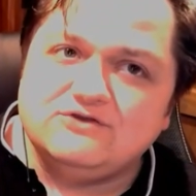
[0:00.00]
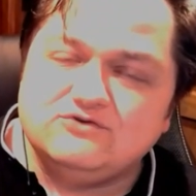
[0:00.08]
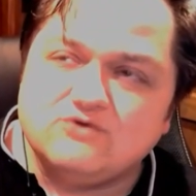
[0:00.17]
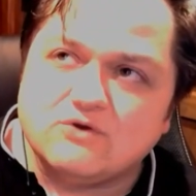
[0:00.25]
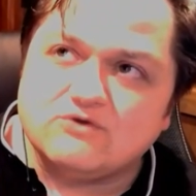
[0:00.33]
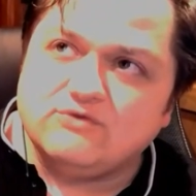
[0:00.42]

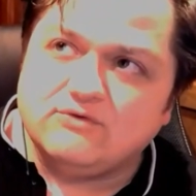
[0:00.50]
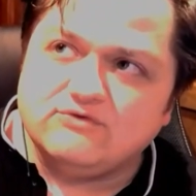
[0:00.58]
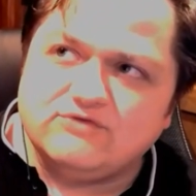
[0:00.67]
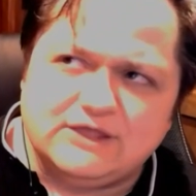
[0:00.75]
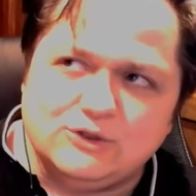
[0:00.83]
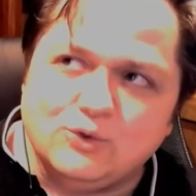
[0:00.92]
Dark
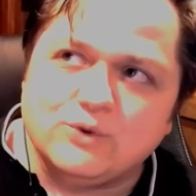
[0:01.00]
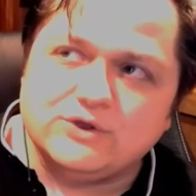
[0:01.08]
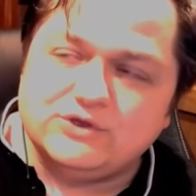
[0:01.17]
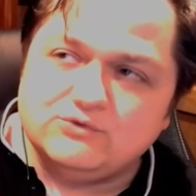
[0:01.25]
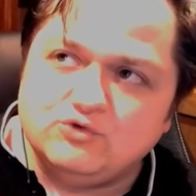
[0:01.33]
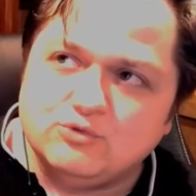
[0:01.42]
Souls like lore
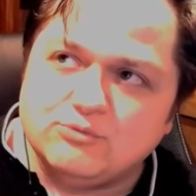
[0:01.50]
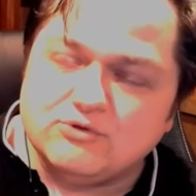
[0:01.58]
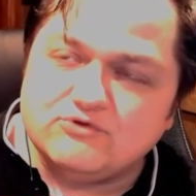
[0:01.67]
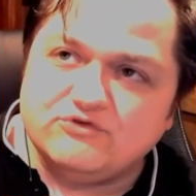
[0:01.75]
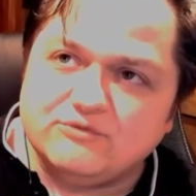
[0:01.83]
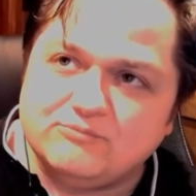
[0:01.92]

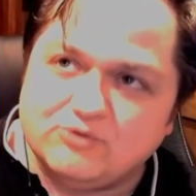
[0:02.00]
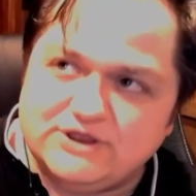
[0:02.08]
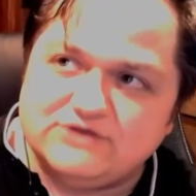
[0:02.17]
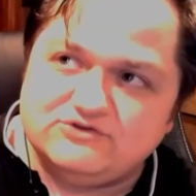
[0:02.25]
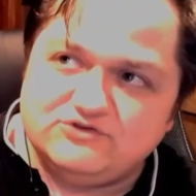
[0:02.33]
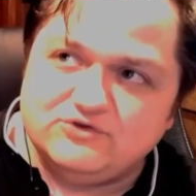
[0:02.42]
YouTubers put
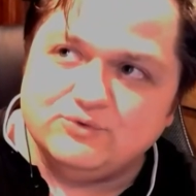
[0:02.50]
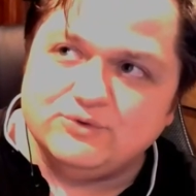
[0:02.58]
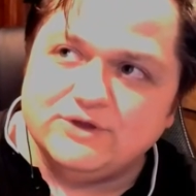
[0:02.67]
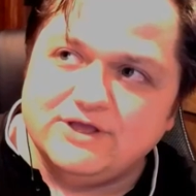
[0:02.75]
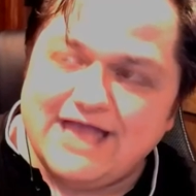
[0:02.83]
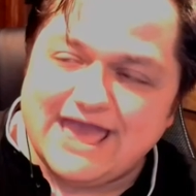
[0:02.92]
into
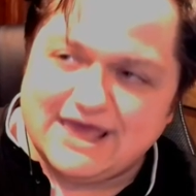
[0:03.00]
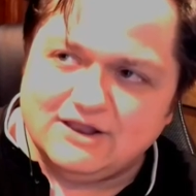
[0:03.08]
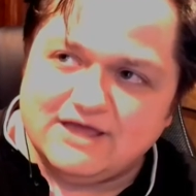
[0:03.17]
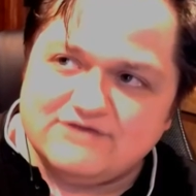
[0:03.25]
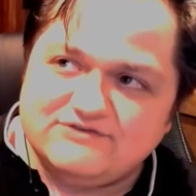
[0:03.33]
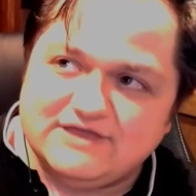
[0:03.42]

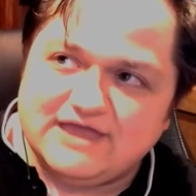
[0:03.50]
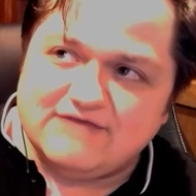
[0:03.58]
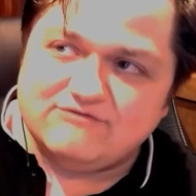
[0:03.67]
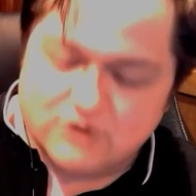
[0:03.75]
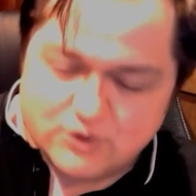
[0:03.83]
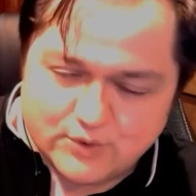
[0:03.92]
analyzing a
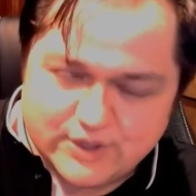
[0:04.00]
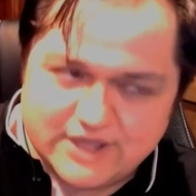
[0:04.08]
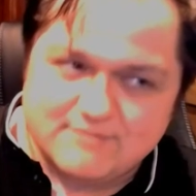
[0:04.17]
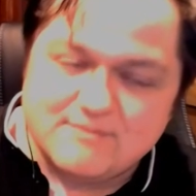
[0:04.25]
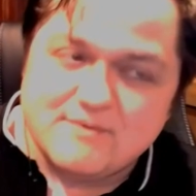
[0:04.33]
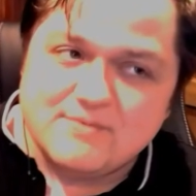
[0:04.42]
video
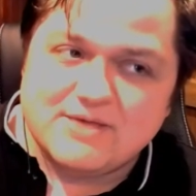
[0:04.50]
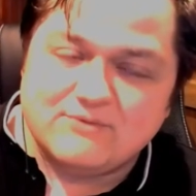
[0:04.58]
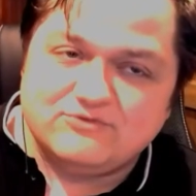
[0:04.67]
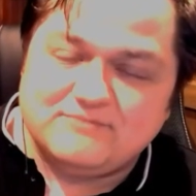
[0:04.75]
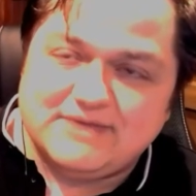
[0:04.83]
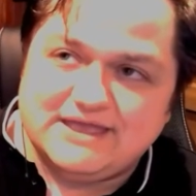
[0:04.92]
game that
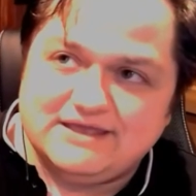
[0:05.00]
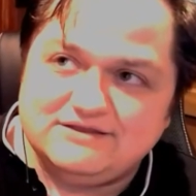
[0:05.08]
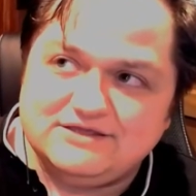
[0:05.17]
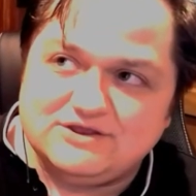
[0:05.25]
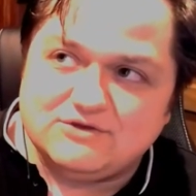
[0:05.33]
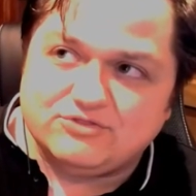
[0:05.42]
was
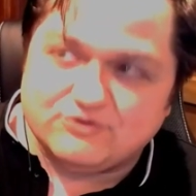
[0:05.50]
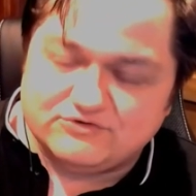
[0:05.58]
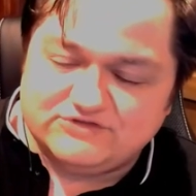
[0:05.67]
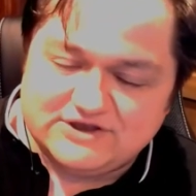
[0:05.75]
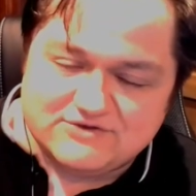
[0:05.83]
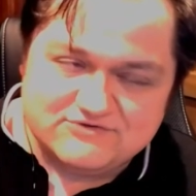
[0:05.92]
made
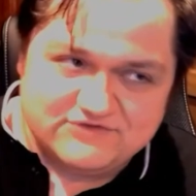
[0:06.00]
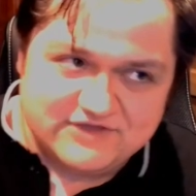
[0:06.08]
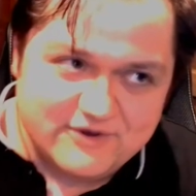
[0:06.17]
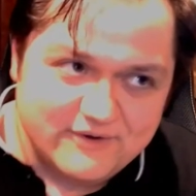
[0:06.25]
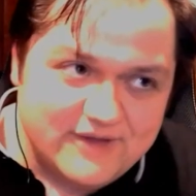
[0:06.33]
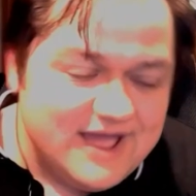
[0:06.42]
13 years
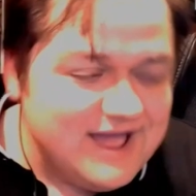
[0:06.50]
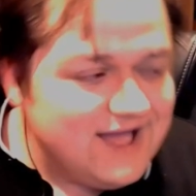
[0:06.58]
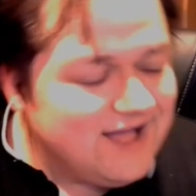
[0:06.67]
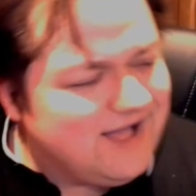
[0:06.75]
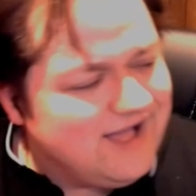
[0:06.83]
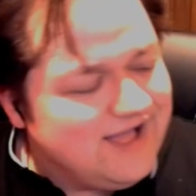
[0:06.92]
ago,
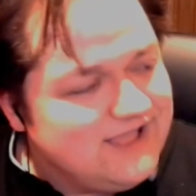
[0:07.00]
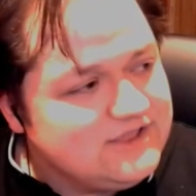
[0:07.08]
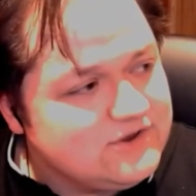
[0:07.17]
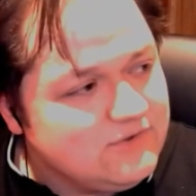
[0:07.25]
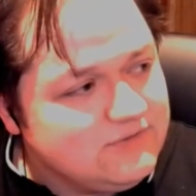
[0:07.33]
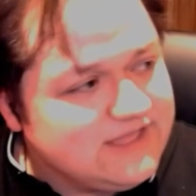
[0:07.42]

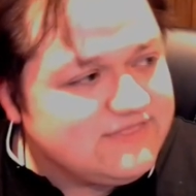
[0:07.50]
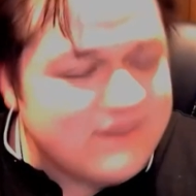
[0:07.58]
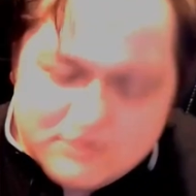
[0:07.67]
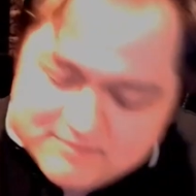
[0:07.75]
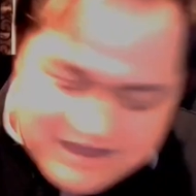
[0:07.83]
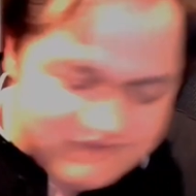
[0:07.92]
like they
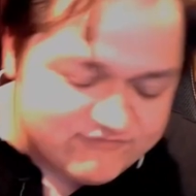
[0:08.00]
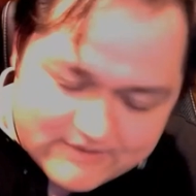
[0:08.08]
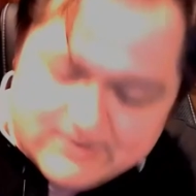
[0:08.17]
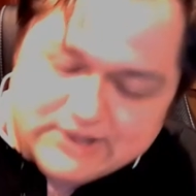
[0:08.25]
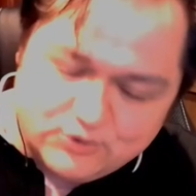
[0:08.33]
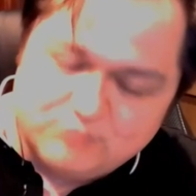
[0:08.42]
would make
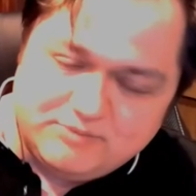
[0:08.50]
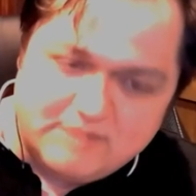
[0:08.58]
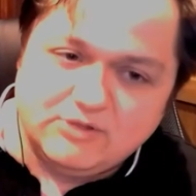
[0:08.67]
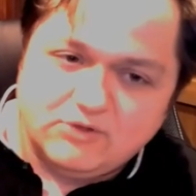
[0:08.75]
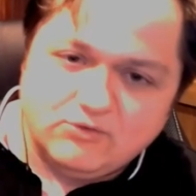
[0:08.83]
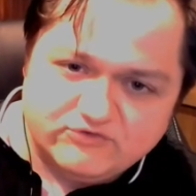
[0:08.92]
very good
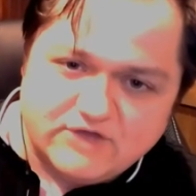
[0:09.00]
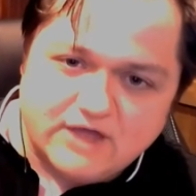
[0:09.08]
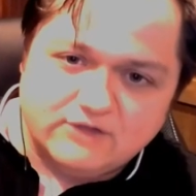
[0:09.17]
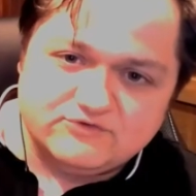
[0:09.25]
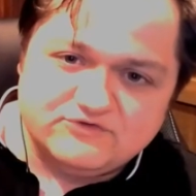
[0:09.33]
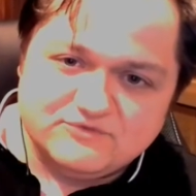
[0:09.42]
biblical
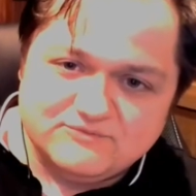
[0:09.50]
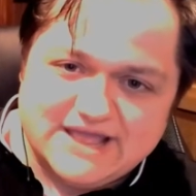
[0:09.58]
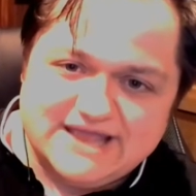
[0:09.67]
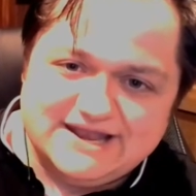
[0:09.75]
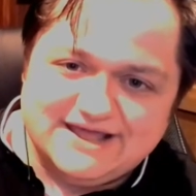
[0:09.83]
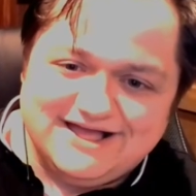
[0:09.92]
scholars,
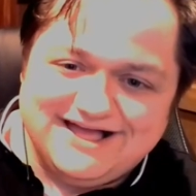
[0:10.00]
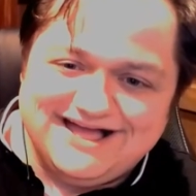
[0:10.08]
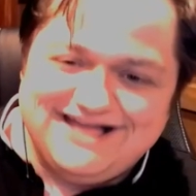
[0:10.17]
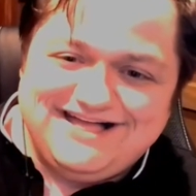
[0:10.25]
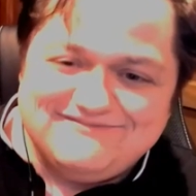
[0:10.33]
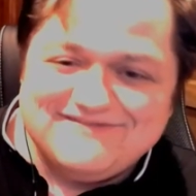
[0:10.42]
right?
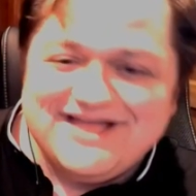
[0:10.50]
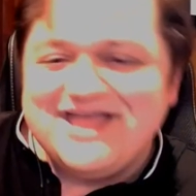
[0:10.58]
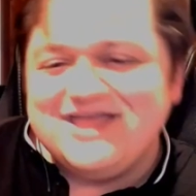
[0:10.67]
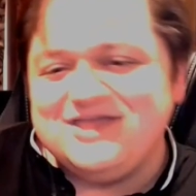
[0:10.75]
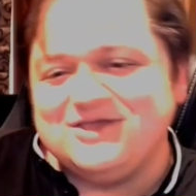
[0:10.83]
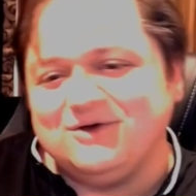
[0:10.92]

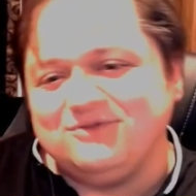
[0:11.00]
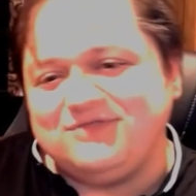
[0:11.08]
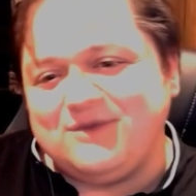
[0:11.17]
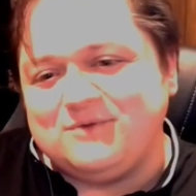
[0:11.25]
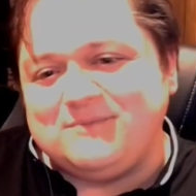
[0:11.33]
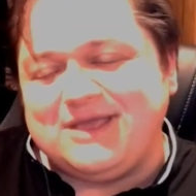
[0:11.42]

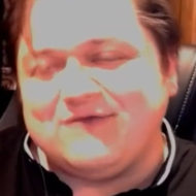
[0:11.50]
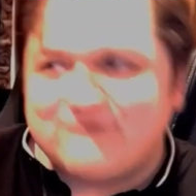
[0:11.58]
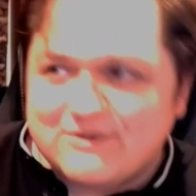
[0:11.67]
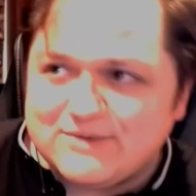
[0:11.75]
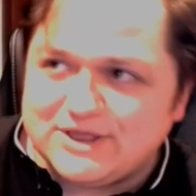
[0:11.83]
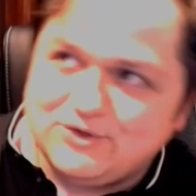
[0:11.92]
They would make
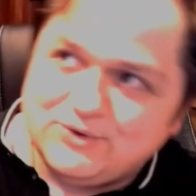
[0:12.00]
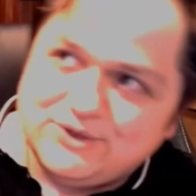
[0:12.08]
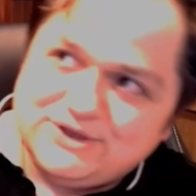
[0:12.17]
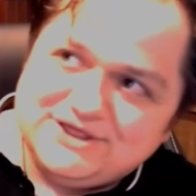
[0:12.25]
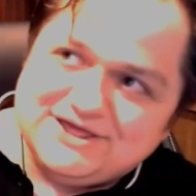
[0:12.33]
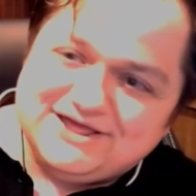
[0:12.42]
very
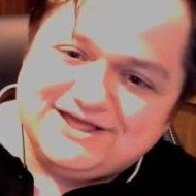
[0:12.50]
good